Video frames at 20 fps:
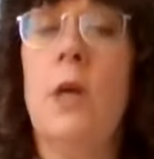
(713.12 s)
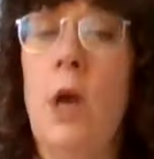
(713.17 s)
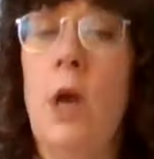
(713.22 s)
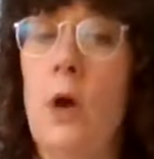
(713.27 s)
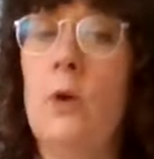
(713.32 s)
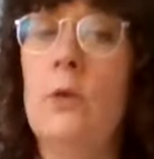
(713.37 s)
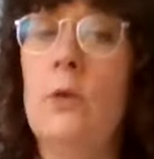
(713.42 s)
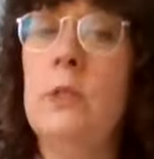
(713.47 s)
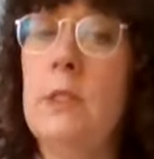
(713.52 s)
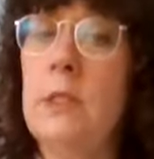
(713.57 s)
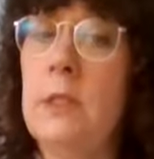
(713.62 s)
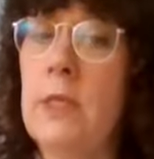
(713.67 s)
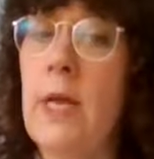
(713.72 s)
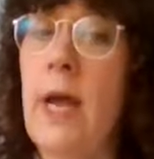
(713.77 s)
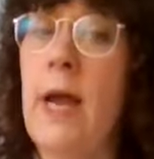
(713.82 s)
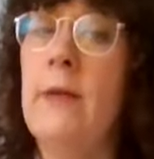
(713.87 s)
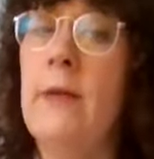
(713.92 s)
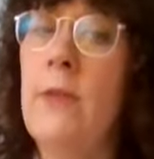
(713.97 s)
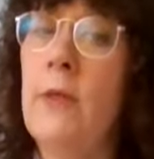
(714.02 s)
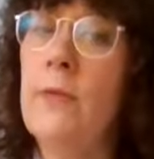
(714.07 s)
the Coes
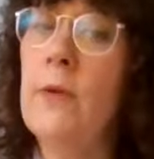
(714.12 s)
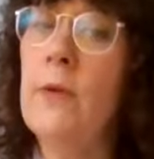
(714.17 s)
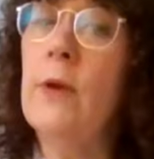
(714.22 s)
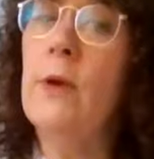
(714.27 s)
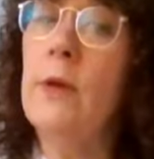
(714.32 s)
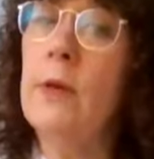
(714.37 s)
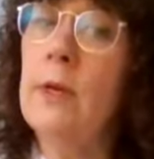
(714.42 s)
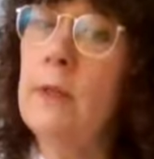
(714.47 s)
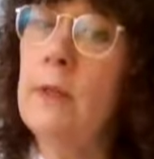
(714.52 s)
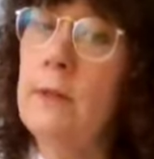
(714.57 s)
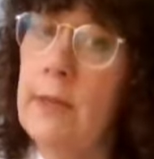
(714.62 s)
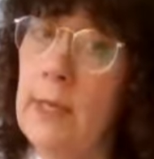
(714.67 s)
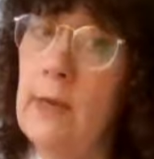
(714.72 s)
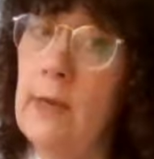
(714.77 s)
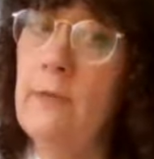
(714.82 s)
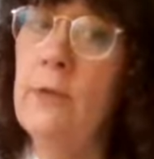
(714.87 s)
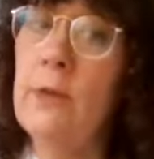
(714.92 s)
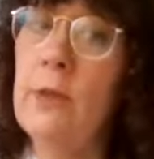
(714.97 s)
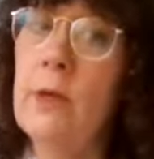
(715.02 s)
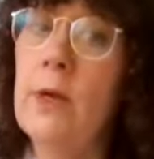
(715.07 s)
decide that they're going to
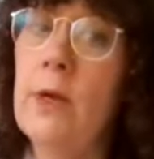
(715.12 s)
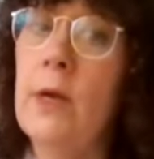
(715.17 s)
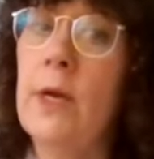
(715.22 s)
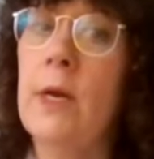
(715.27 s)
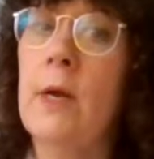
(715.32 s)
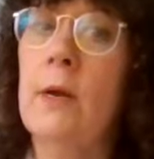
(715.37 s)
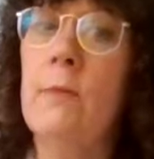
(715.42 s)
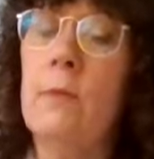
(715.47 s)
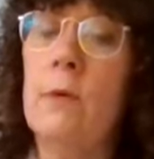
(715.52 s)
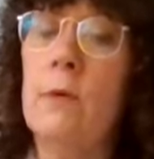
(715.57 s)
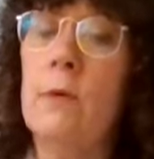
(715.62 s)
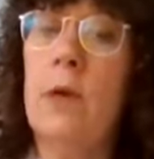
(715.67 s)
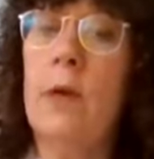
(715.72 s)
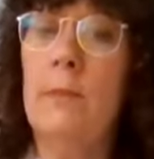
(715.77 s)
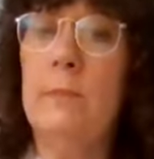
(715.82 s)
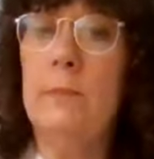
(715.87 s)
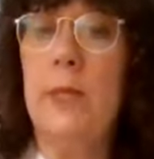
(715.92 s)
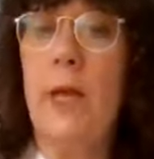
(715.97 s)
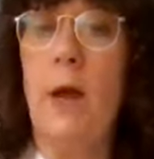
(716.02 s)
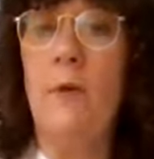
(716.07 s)
leave and they're going to
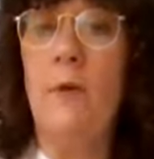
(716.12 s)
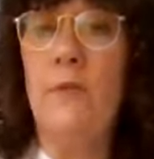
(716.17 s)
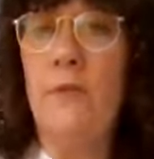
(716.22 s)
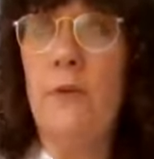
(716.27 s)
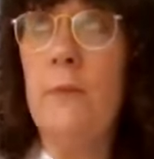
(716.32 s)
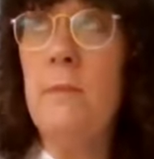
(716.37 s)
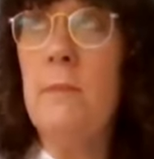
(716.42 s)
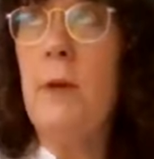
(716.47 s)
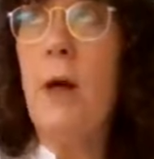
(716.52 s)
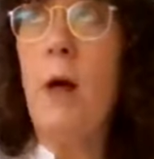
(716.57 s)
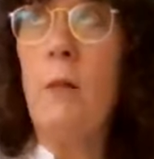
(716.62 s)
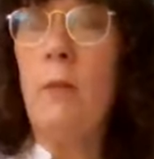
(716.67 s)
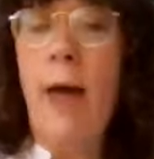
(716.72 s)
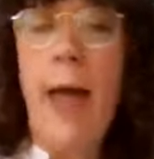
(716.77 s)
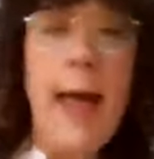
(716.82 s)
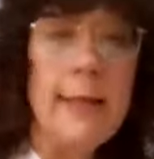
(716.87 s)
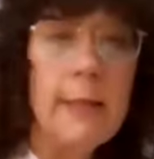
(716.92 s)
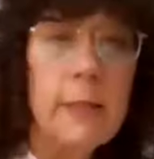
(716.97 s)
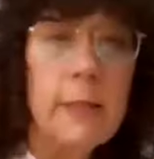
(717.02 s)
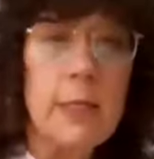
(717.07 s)
come down from
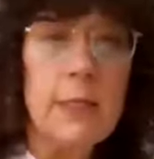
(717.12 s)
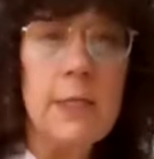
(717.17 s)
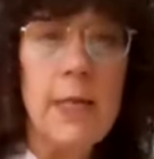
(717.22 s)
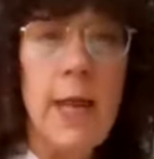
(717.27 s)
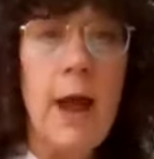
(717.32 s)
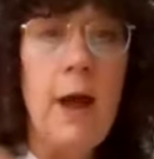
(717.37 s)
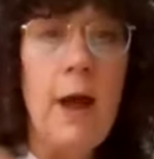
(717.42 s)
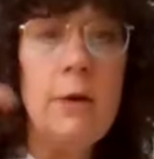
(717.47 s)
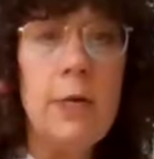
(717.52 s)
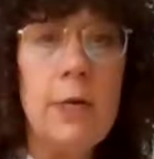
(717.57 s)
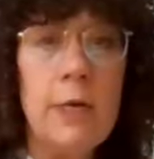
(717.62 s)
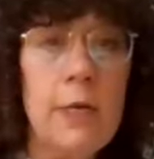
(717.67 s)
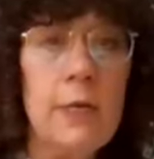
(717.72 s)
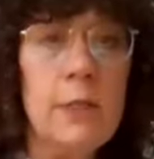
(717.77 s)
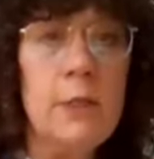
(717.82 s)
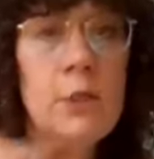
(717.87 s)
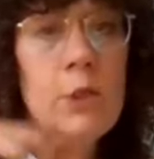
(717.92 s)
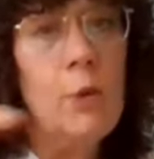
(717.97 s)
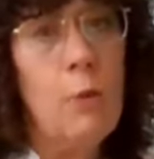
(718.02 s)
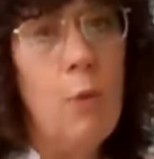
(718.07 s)
Alaska down
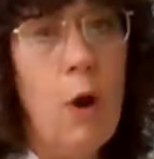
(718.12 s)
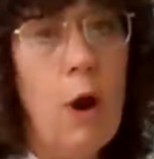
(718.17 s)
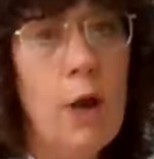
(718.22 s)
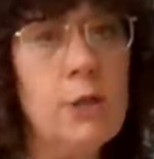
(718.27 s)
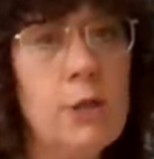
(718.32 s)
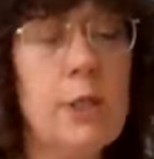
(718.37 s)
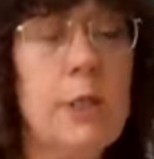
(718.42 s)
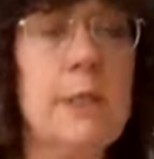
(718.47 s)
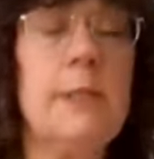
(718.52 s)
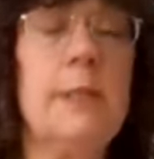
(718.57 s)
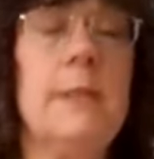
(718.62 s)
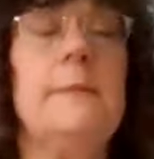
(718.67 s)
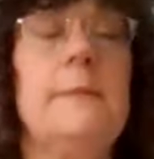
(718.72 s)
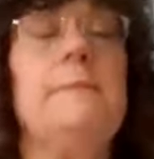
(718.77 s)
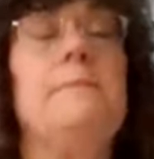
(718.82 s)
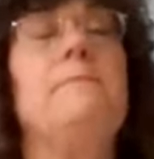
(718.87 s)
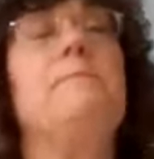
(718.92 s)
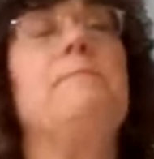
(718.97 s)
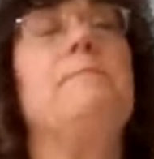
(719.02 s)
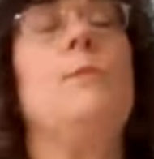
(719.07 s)
into
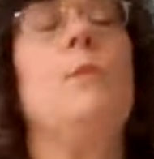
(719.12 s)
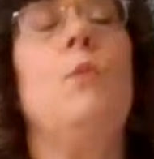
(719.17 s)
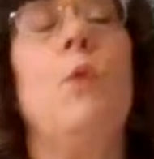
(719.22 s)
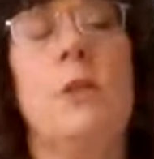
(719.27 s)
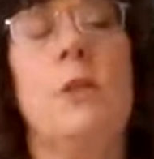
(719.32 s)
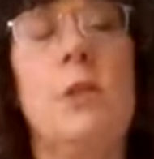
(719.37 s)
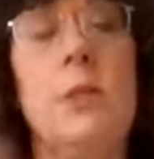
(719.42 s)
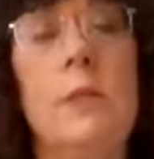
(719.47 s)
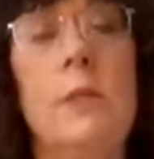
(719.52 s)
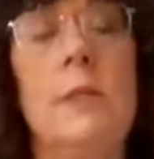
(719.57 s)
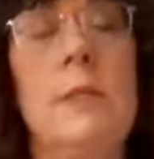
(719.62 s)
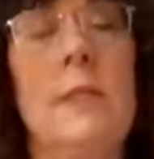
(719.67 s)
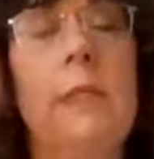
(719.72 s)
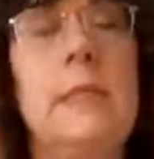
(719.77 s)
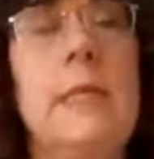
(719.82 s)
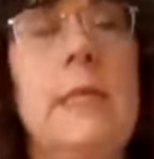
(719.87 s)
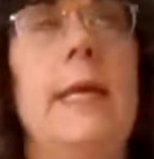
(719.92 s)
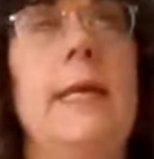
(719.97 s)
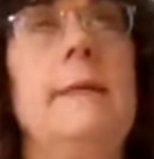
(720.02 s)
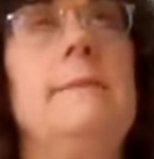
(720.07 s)
Washington
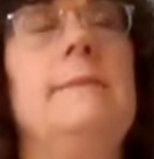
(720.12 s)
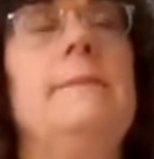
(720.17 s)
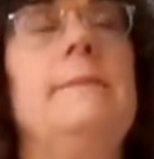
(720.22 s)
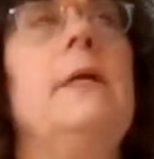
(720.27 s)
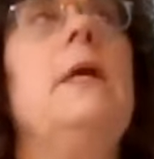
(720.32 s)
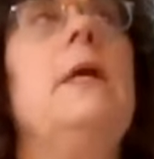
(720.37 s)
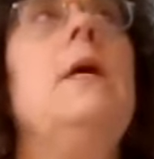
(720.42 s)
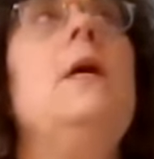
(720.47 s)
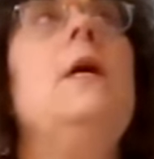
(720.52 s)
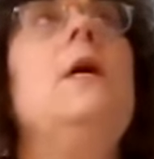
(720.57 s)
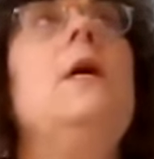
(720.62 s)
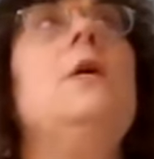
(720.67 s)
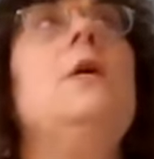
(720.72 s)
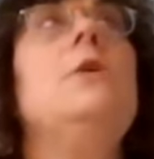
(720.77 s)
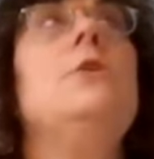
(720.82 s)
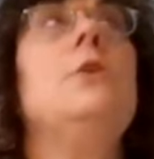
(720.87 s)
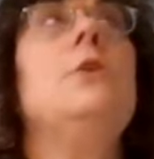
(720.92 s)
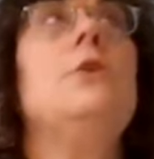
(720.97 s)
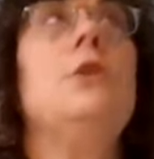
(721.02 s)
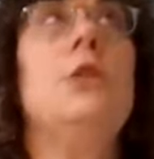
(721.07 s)
State.
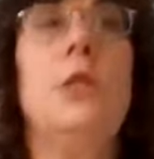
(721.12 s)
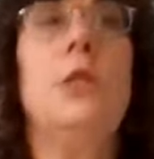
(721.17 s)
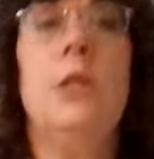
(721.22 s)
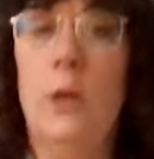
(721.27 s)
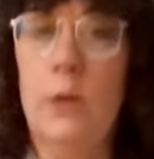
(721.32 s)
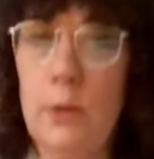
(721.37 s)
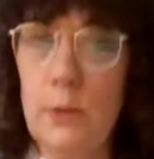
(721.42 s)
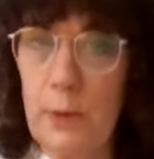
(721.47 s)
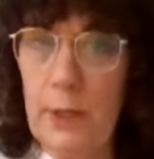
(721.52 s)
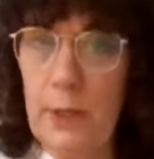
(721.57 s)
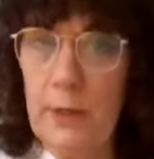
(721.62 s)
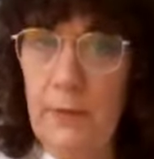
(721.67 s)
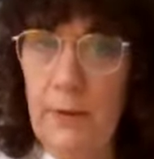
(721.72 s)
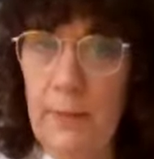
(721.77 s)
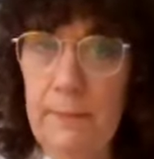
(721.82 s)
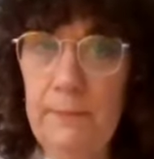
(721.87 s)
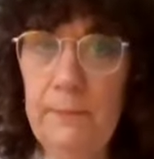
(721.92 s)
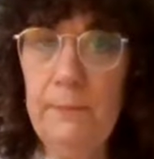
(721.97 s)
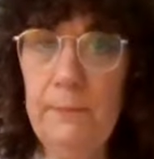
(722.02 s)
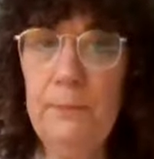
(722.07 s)
So she goes with
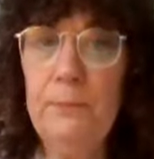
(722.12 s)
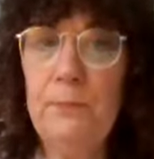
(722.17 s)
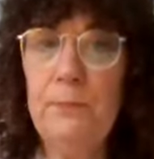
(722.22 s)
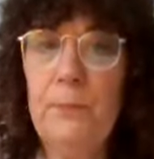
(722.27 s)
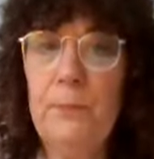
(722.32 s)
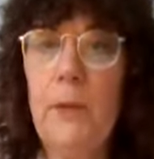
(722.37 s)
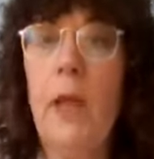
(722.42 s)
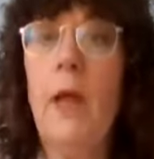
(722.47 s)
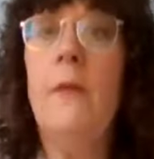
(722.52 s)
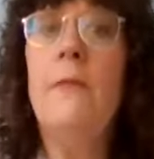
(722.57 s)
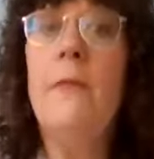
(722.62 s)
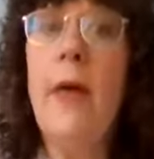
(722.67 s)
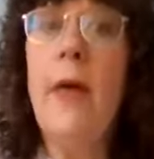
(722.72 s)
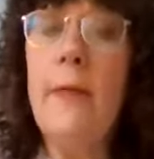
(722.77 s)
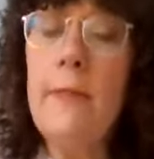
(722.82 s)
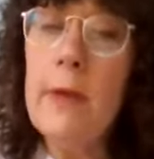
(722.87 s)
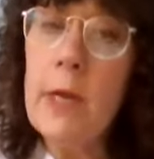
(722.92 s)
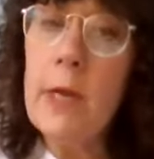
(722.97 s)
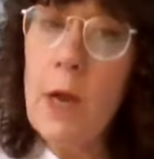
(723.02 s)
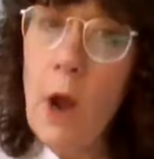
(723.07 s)
them. And
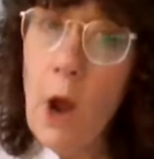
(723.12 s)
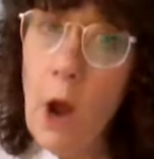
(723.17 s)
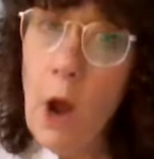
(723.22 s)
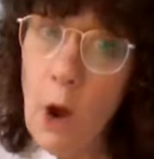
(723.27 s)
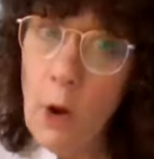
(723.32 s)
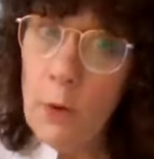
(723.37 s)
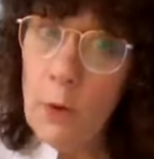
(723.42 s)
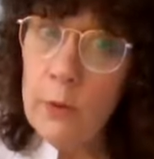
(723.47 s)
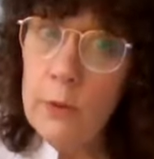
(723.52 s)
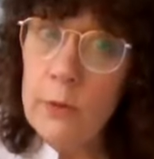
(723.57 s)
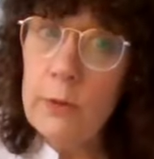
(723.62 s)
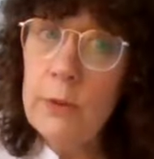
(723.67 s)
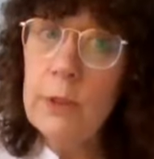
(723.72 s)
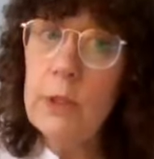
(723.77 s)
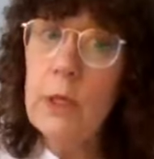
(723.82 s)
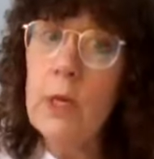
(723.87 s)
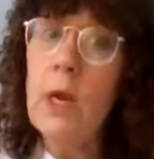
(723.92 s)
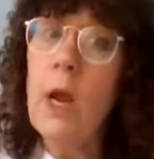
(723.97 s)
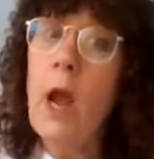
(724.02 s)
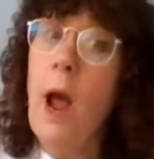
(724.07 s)
then the Coes